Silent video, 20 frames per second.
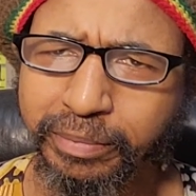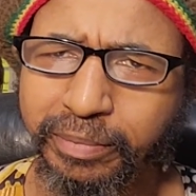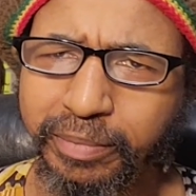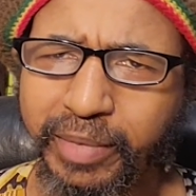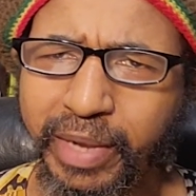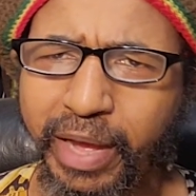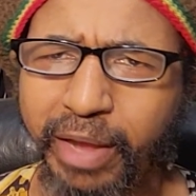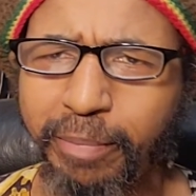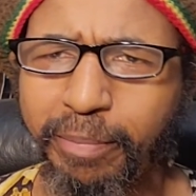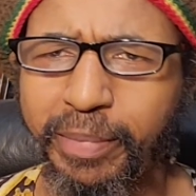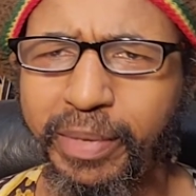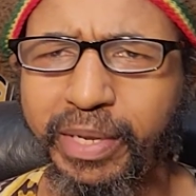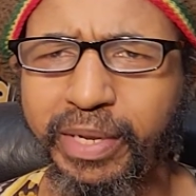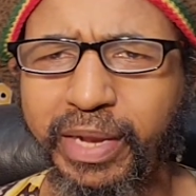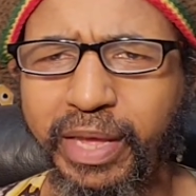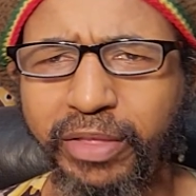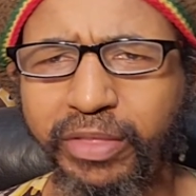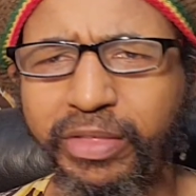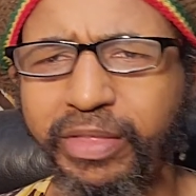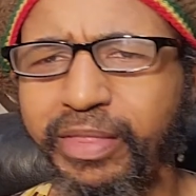That means
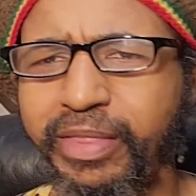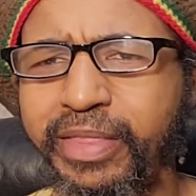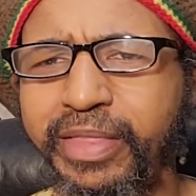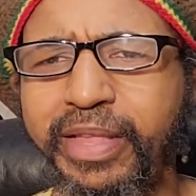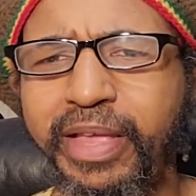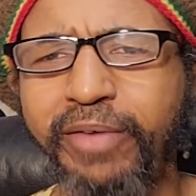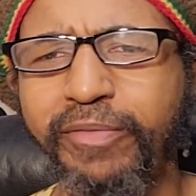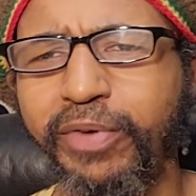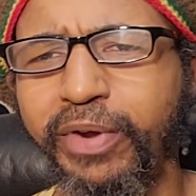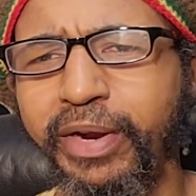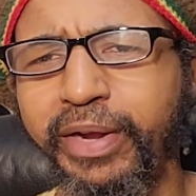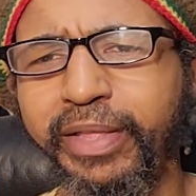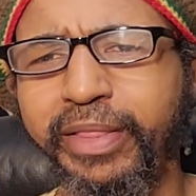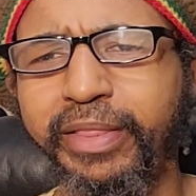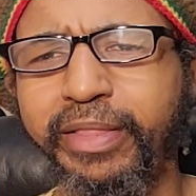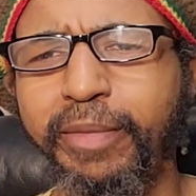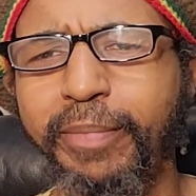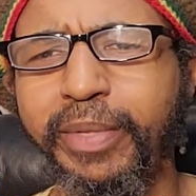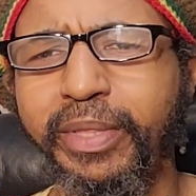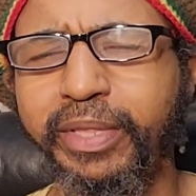that she's never
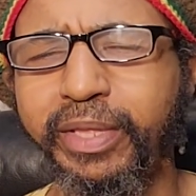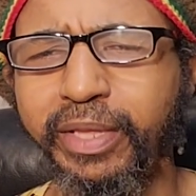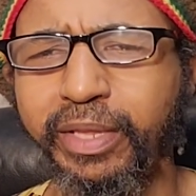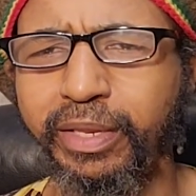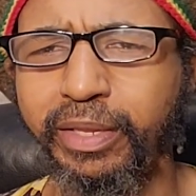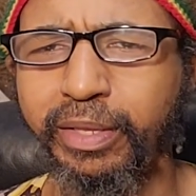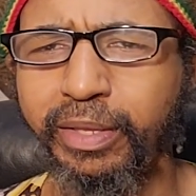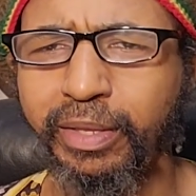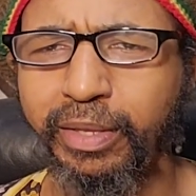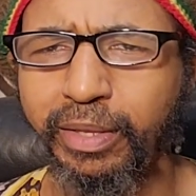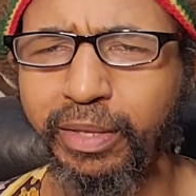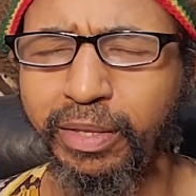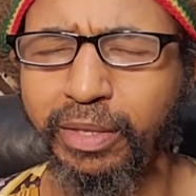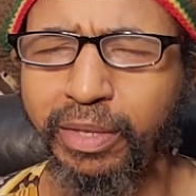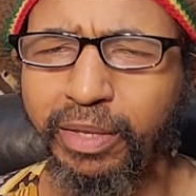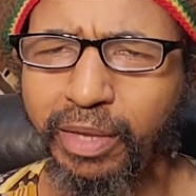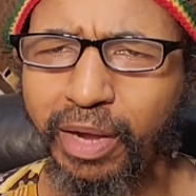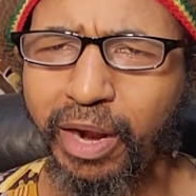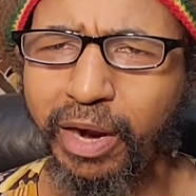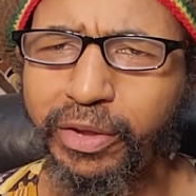exhibited.
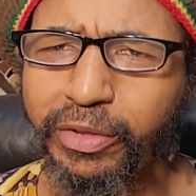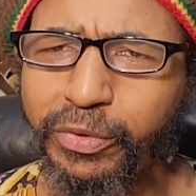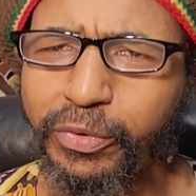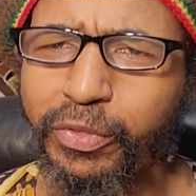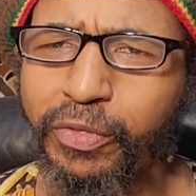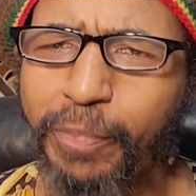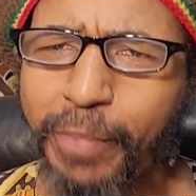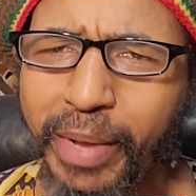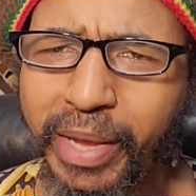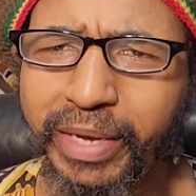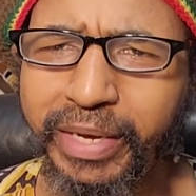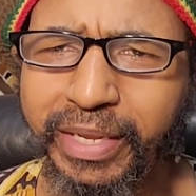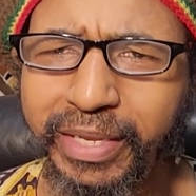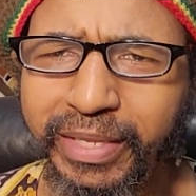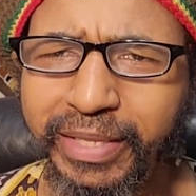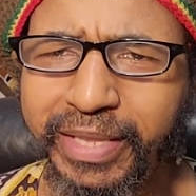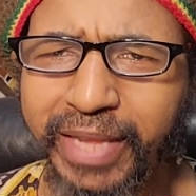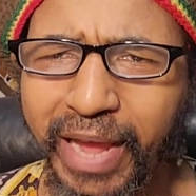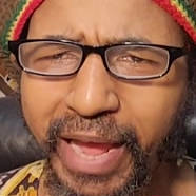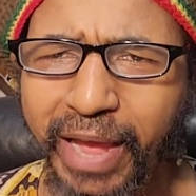Are you
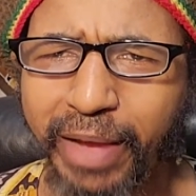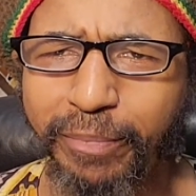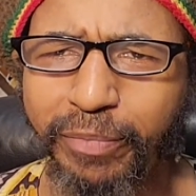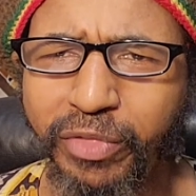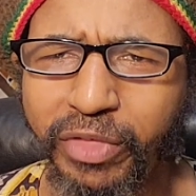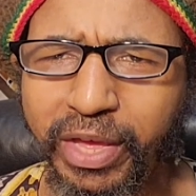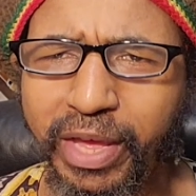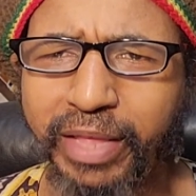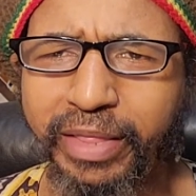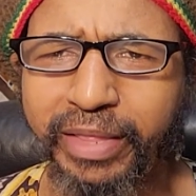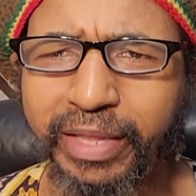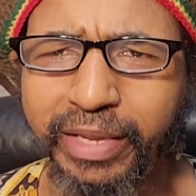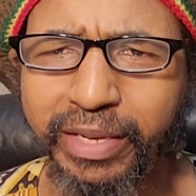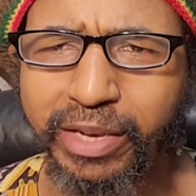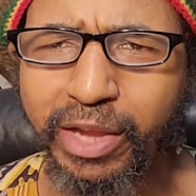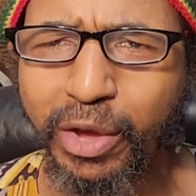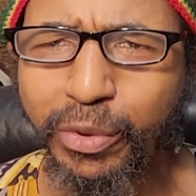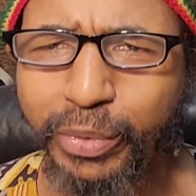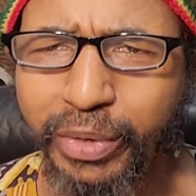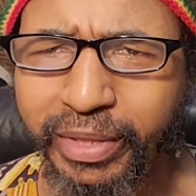spending time chasing
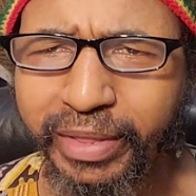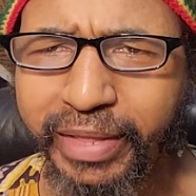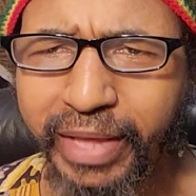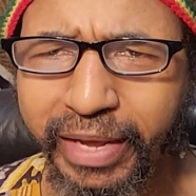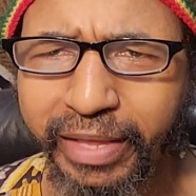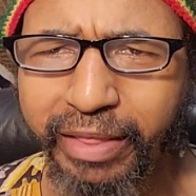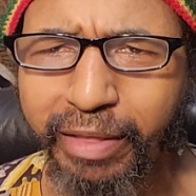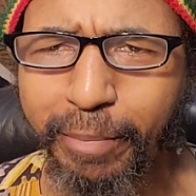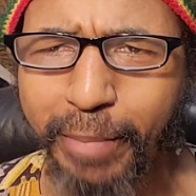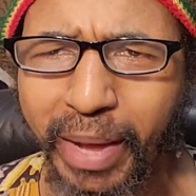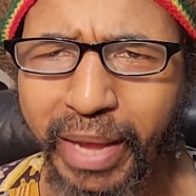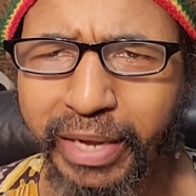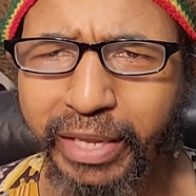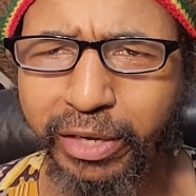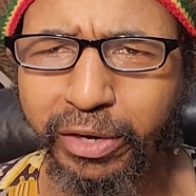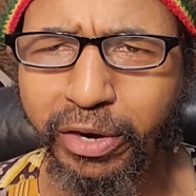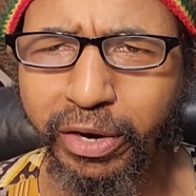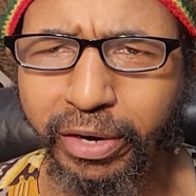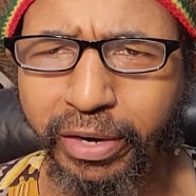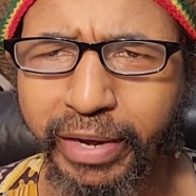down the sexy body
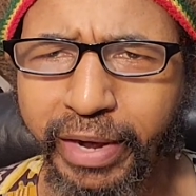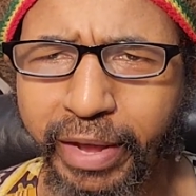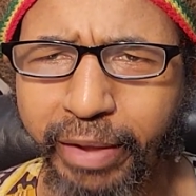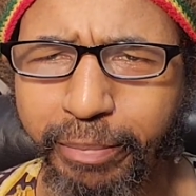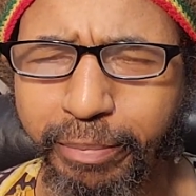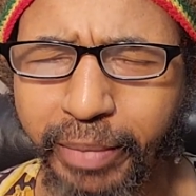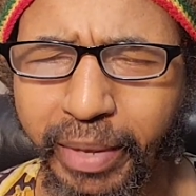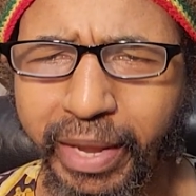girl them?